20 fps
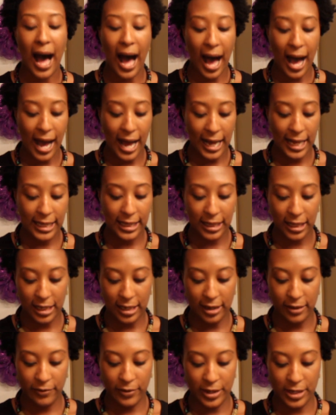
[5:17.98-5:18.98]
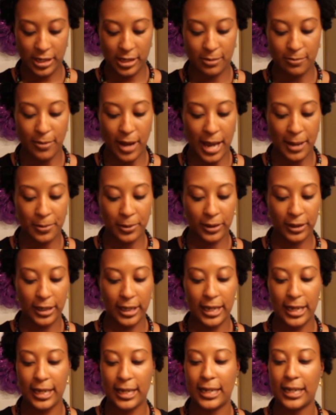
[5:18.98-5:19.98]
I love this
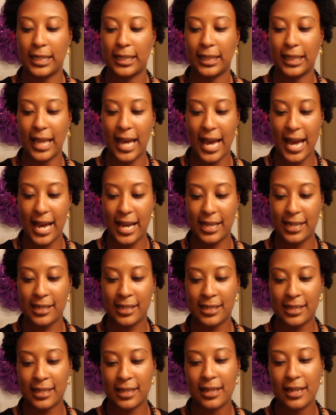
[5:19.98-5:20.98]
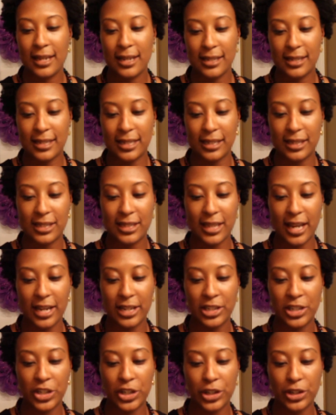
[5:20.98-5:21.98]
Maybelline Lash
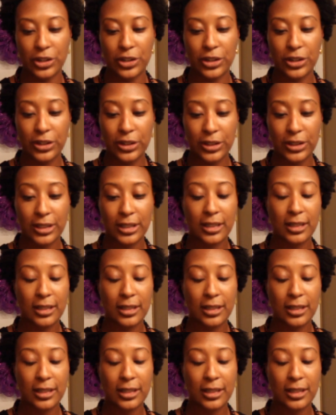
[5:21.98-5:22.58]
Sensational.